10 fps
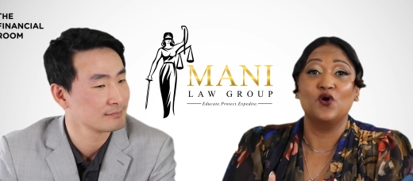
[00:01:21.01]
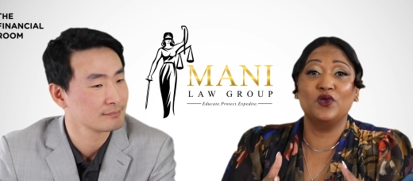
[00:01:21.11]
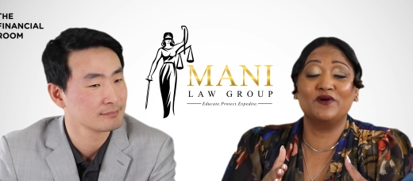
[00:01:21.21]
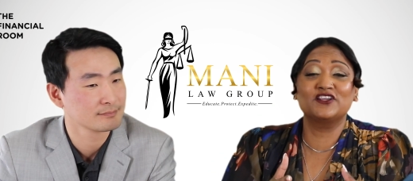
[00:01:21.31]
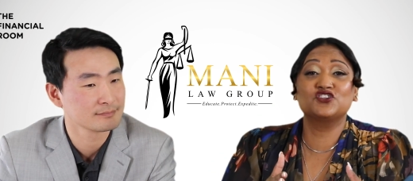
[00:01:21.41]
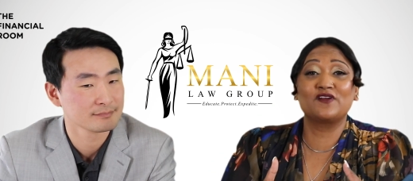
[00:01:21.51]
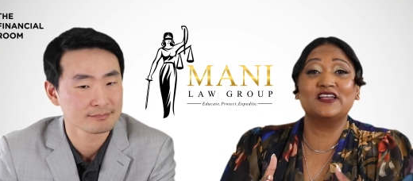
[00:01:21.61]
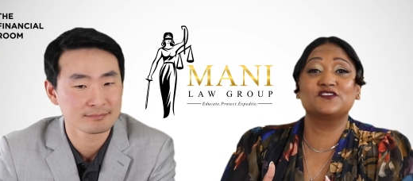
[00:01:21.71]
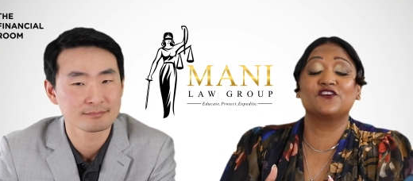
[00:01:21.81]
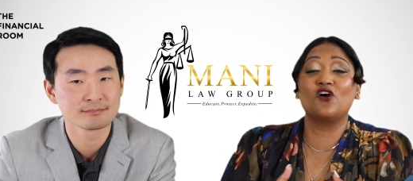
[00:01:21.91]
Speaker 1: we want to
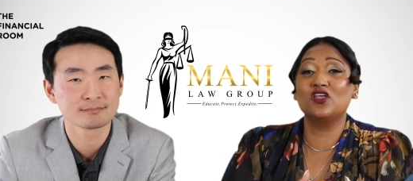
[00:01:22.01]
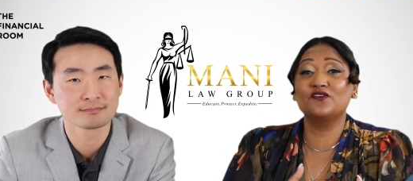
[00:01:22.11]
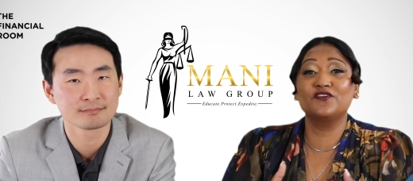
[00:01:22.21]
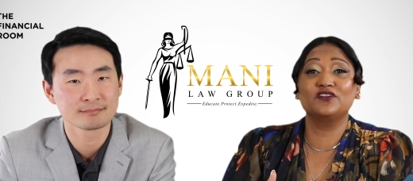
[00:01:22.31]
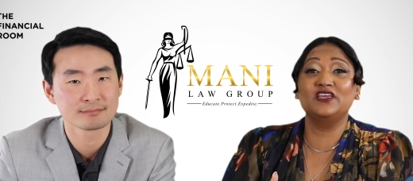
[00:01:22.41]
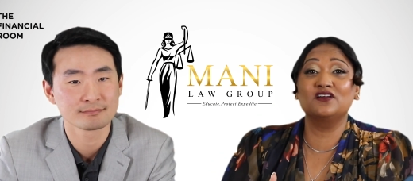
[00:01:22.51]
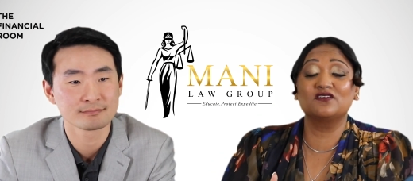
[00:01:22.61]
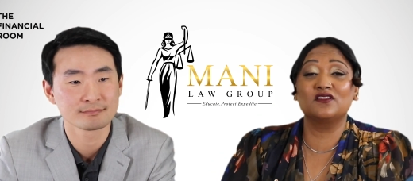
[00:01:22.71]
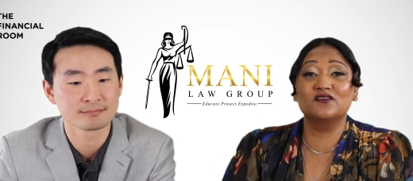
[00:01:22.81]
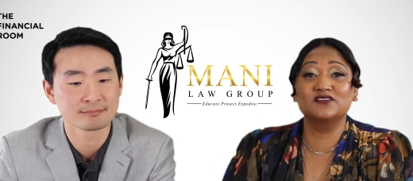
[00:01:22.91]
transfer all of your
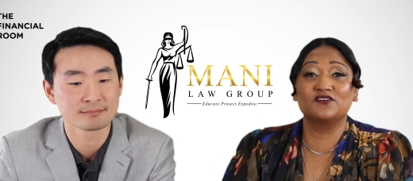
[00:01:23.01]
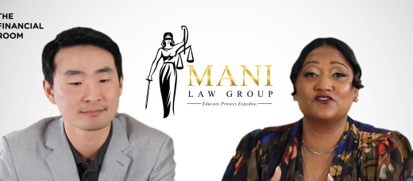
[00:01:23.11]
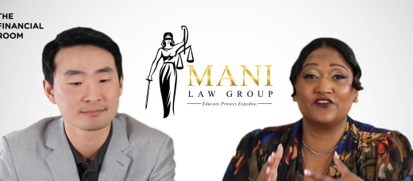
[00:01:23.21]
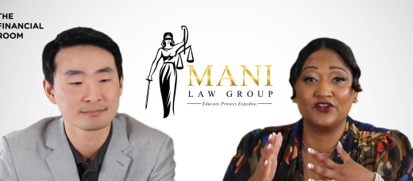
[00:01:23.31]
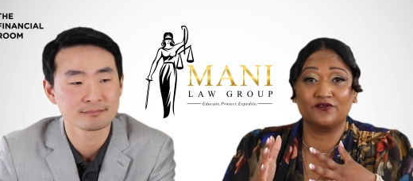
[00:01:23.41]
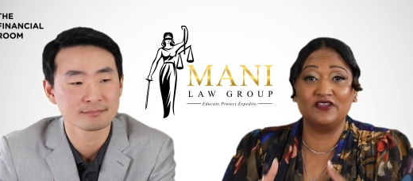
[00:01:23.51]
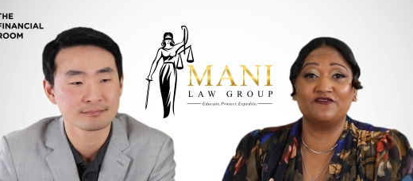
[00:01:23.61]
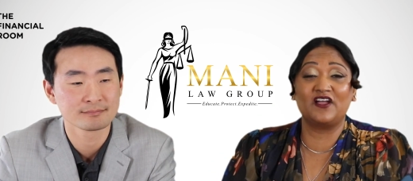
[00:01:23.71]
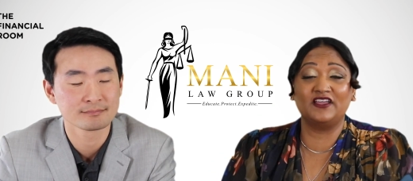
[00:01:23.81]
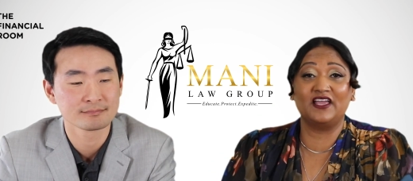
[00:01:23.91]
legal closing for your
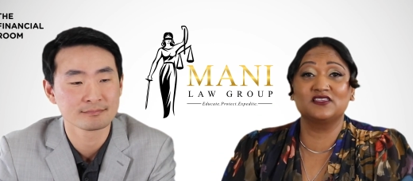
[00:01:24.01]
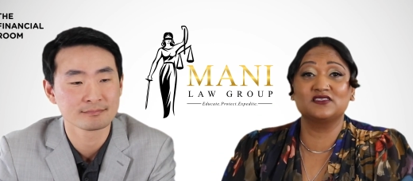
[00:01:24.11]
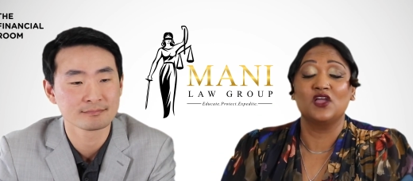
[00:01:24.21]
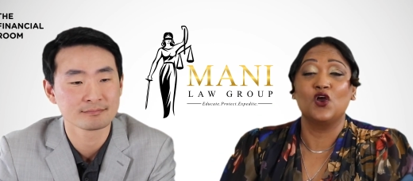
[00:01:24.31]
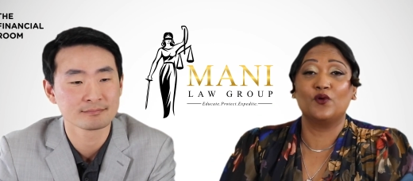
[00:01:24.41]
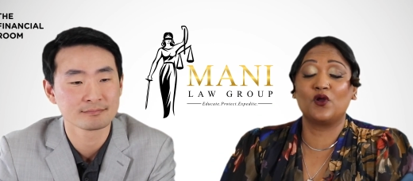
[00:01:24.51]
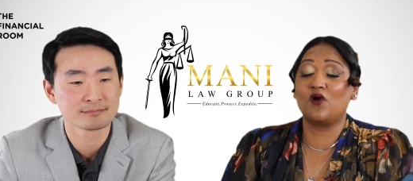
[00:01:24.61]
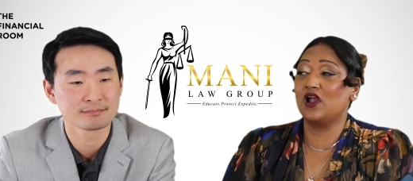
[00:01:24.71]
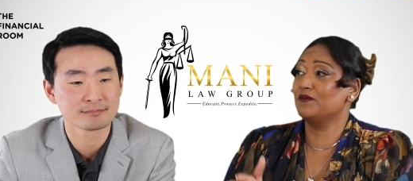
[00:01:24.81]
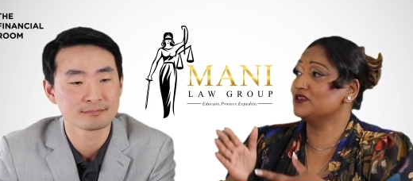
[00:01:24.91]
refinance
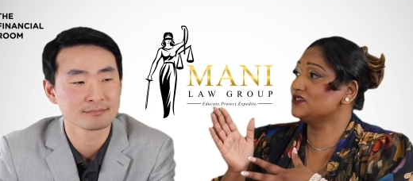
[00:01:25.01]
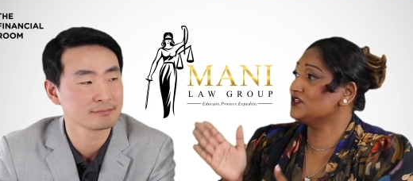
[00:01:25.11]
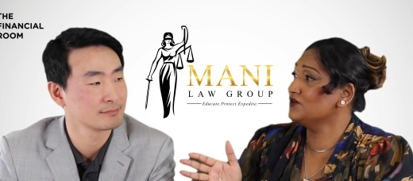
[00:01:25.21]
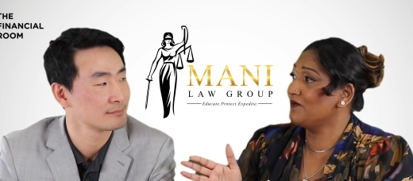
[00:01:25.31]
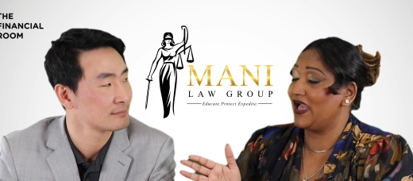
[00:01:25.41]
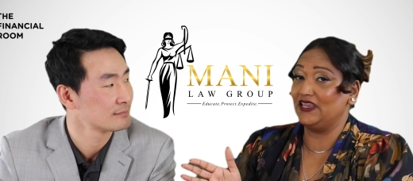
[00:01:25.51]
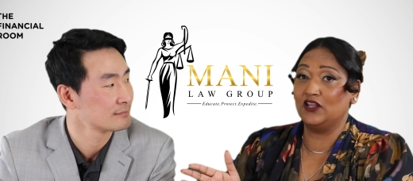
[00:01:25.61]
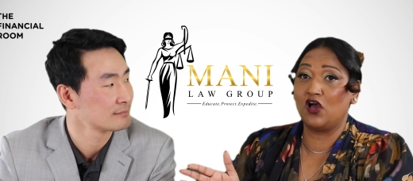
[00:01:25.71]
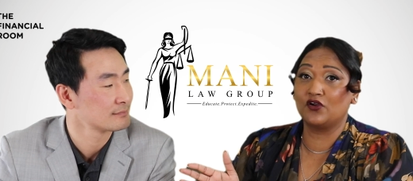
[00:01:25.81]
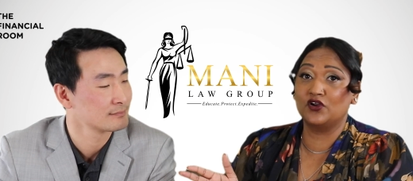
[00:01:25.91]
requirements to
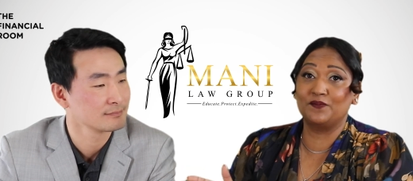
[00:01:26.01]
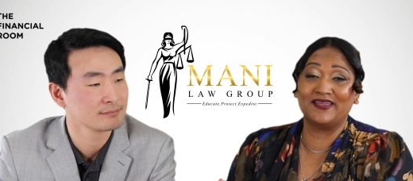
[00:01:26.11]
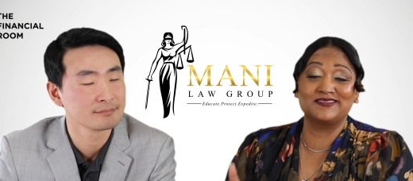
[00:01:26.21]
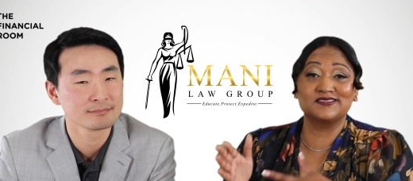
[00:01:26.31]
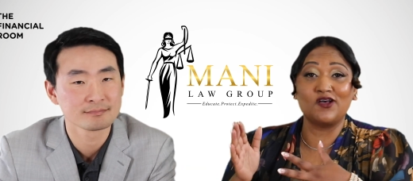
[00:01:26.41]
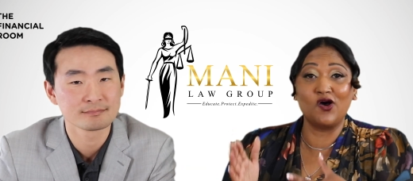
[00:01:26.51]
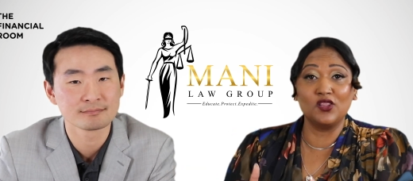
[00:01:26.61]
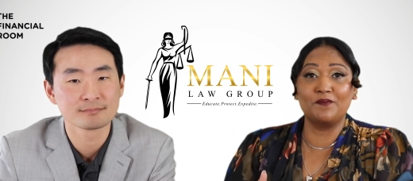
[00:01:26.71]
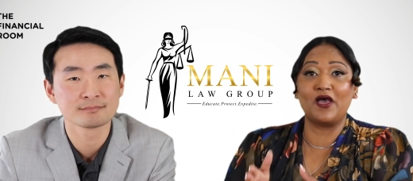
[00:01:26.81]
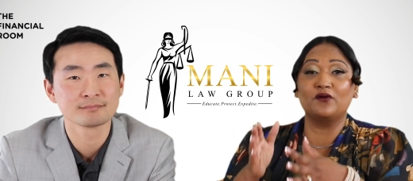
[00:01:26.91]
Manny Law Group because it's
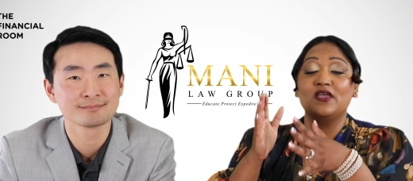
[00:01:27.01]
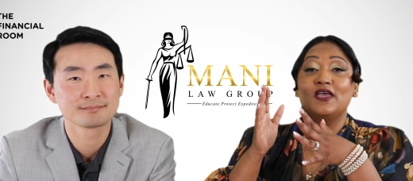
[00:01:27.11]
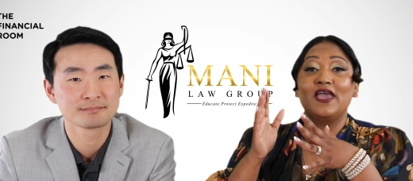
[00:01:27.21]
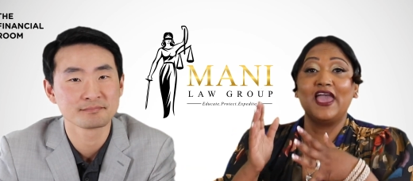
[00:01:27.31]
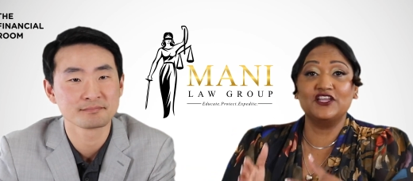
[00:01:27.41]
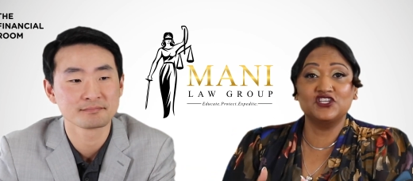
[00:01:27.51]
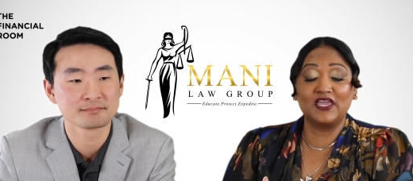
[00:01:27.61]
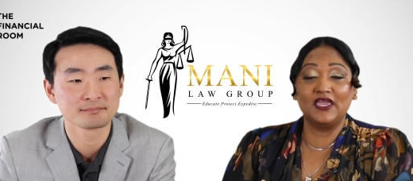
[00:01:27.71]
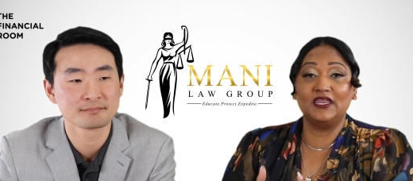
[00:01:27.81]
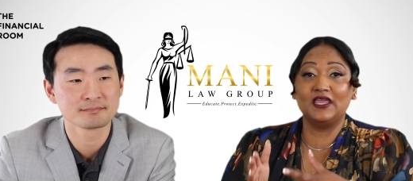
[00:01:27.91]
all about
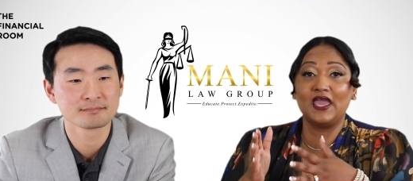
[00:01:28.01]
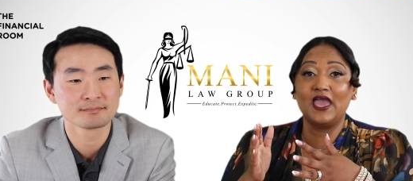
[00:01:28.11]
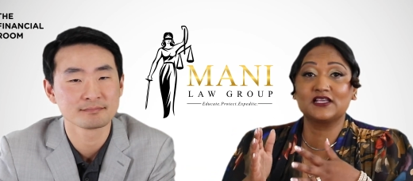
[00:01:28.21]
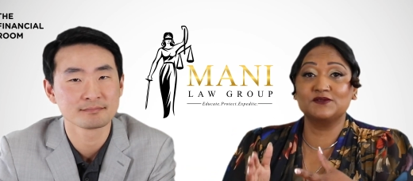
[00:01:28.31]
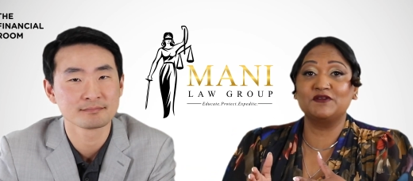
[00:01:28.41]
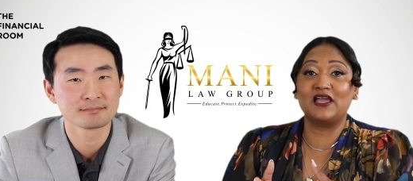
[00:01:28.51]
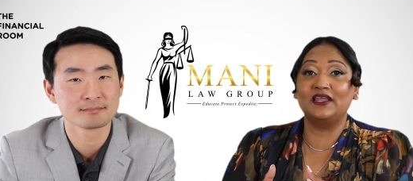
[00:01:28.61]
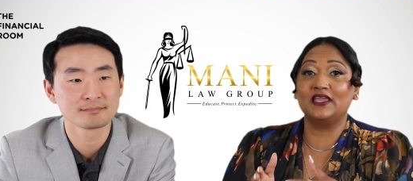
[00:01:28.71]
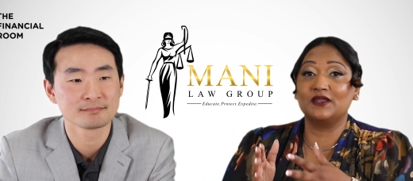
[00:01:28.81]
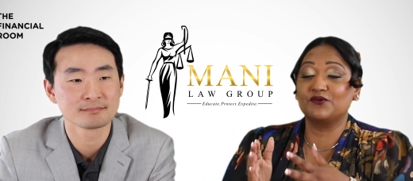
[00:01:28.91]
educating,
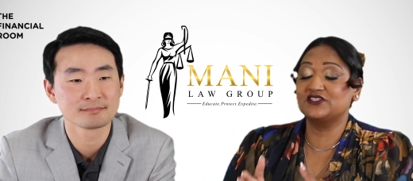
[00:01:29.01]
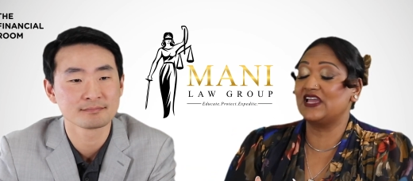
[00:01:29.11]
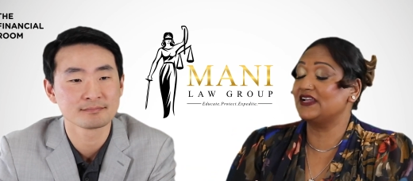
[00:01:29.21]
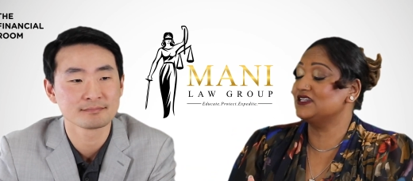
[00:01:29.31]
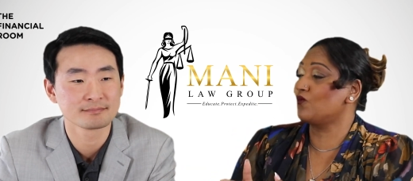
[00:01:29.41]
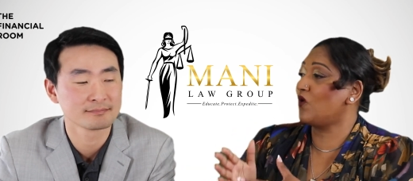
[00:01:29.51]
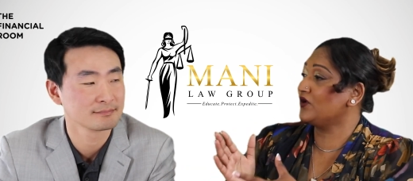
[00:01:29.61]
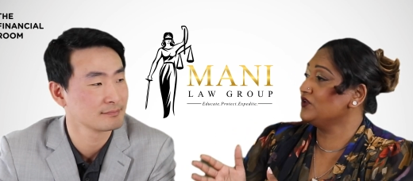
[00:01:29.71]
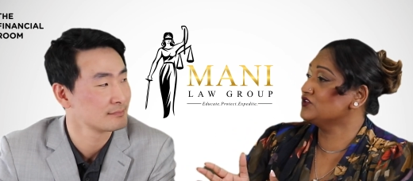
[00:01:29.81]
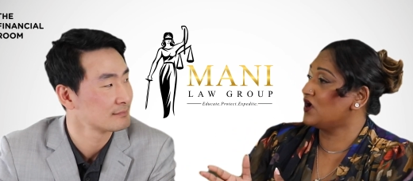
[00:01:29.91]
expediting, and protecting.
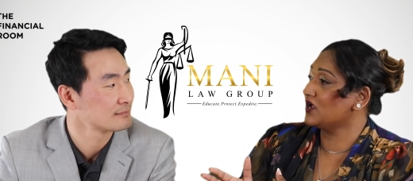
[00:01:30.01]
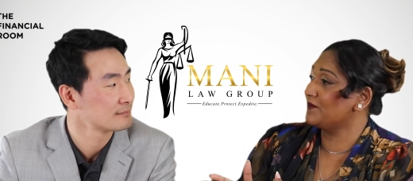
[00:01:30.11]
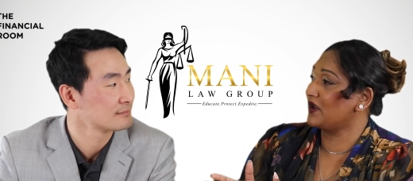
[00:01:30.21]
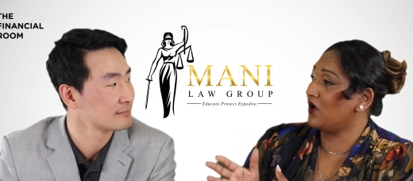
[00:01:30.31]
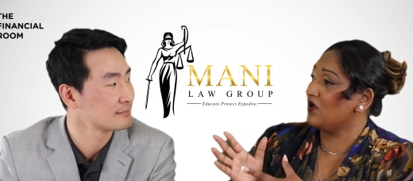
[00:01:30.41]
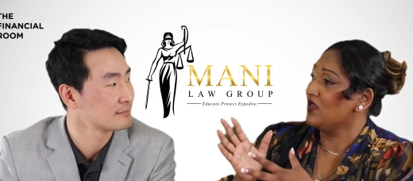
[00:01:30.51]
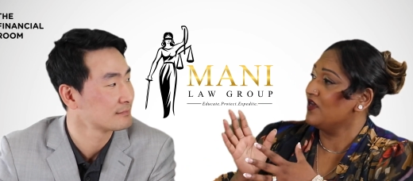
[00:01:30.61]
Why don't you talk about how